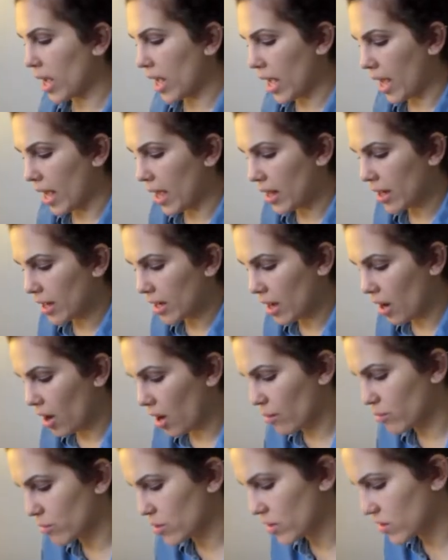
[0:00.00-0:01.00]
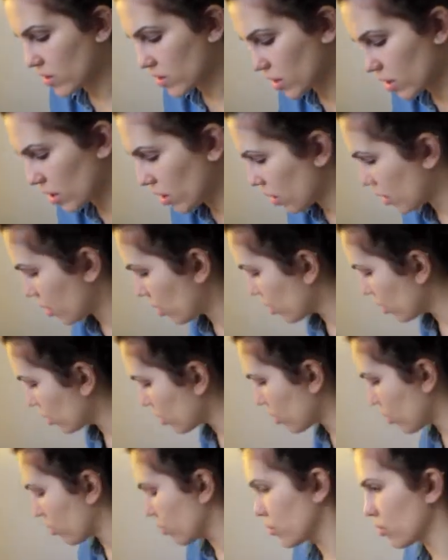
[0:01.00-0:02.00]
here, I'm just going to
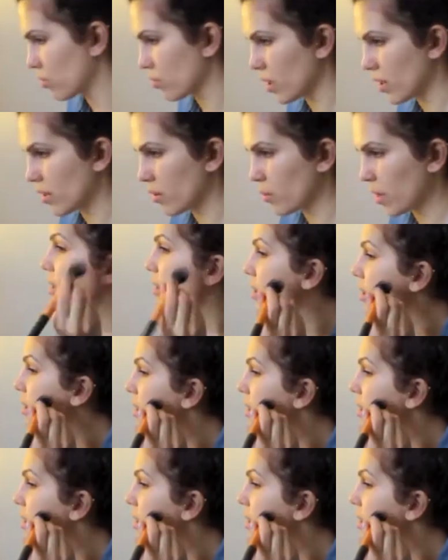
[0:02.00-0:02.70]
contour a little bit.